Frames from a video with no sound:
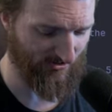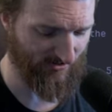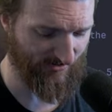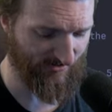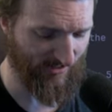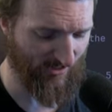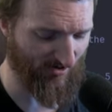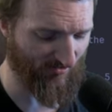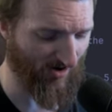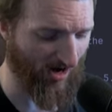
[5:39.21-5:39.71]

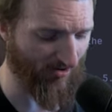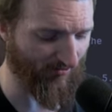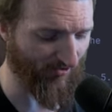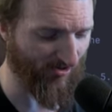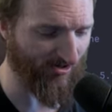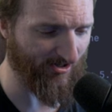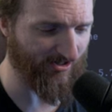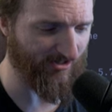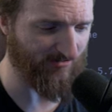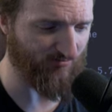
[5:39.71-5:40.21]
Now, I, I
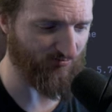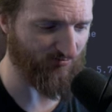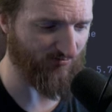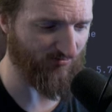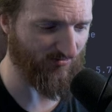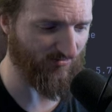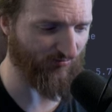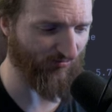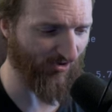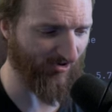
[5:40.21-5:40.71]
really.
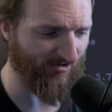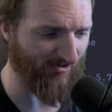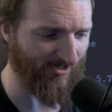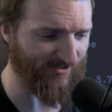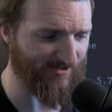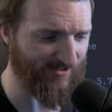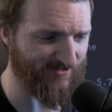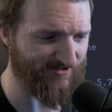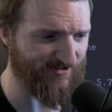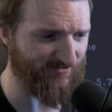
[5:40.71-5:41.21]
really like
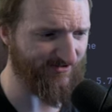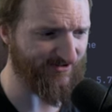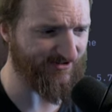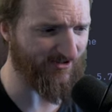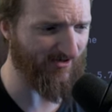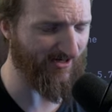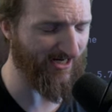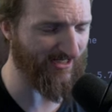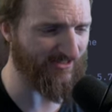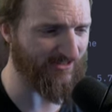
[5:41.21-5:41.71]
that. So let's
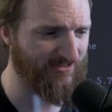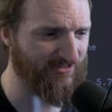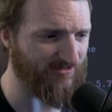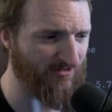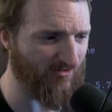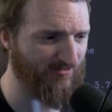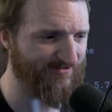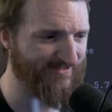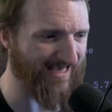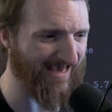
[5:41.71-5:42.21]
go ahead and
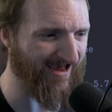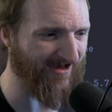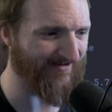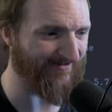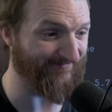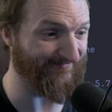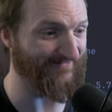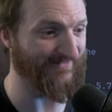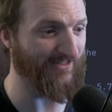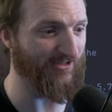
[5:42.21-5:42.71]
close out
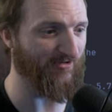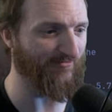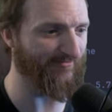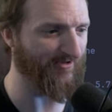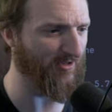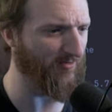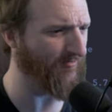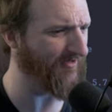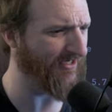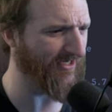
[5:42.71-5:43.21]
of
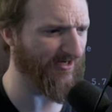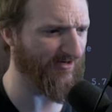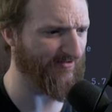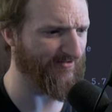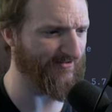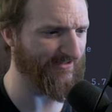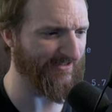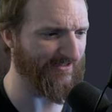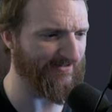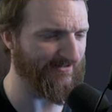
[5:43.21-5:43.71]
Neovim. We ain't gonna
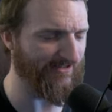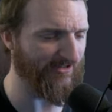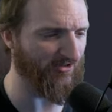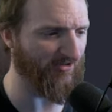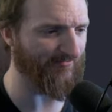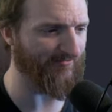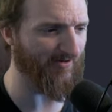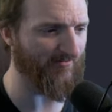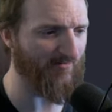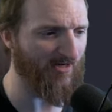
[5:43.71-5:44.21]
need
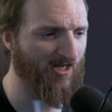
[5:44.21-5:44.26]
Neovim.